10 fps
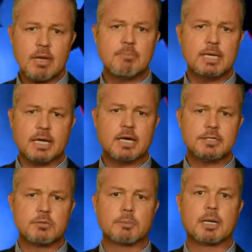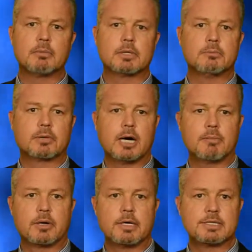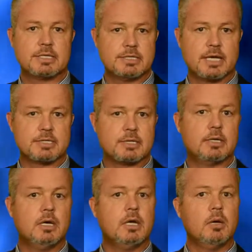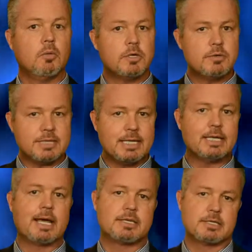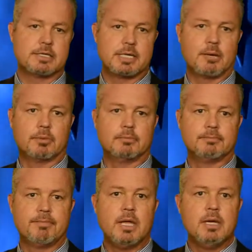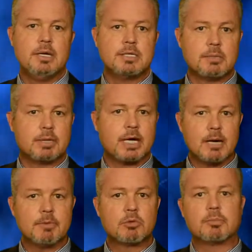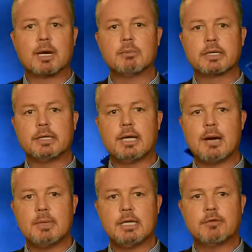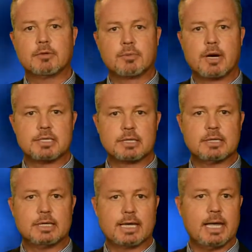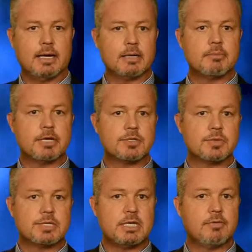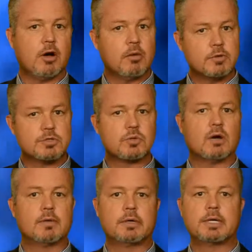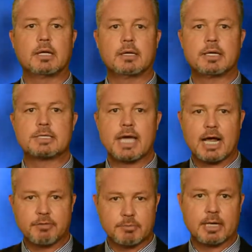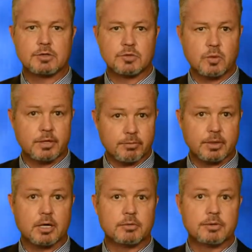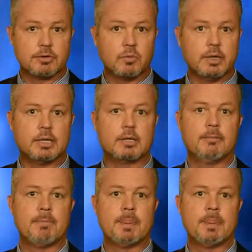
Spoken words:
Because the Republican primary is contested, we'll use it as an example. To become the Republican nominee for president, a candidate must receive almost 1,200 delegates out of about 2,300 to win.